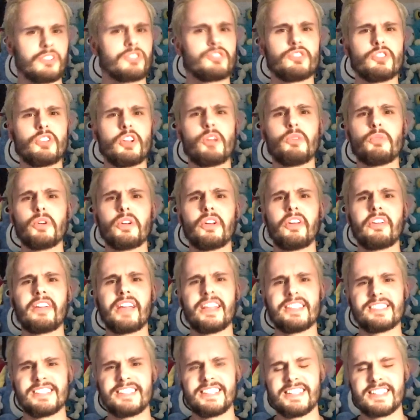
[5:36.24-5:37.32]
Sudowoodo
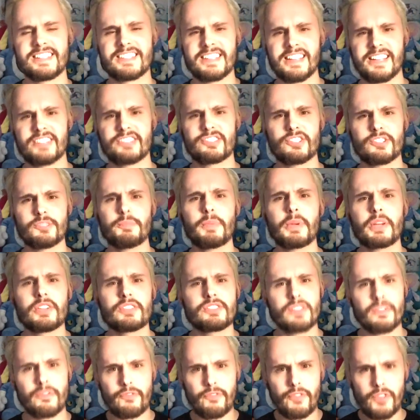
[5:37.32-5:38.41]
gets in this list just
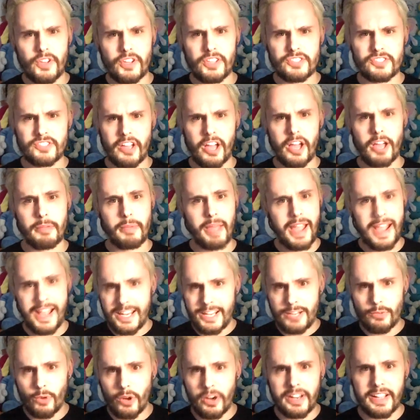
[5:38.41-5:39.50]
because the first time
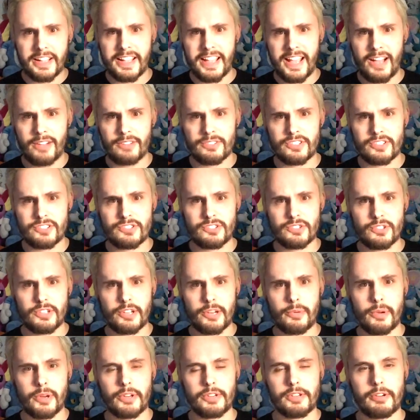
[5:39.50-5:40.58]
anyone encounters
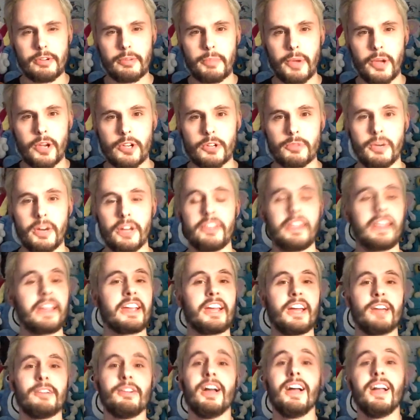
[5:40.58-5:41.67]
Sudowoodo in Pokemon, they
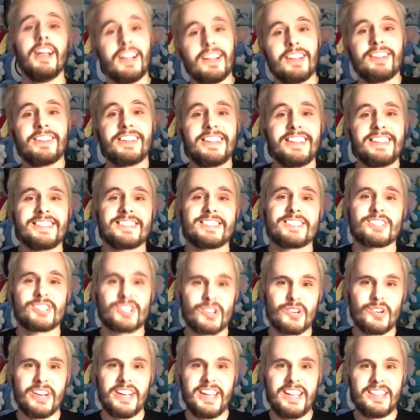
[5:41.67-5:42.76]
go, look at this
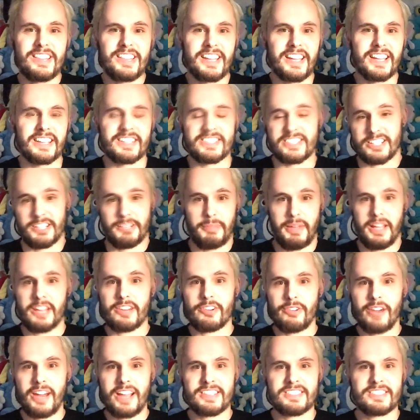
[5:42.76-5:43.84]
tree thing, it's going to be a
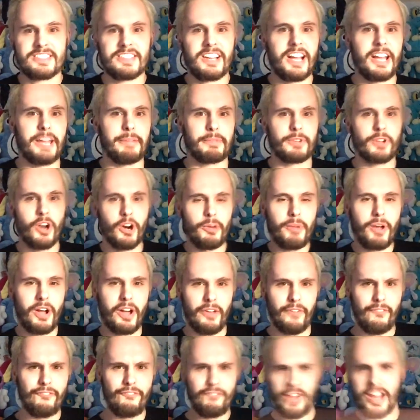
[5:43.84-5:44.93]
grass type, come
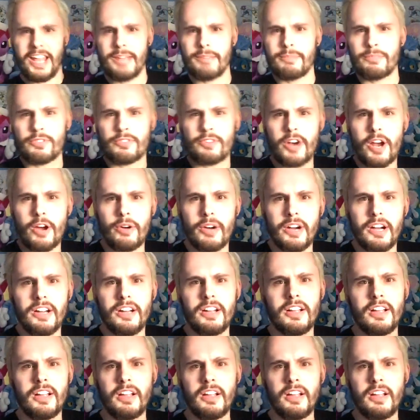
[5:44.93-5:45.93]
on, flamethrower.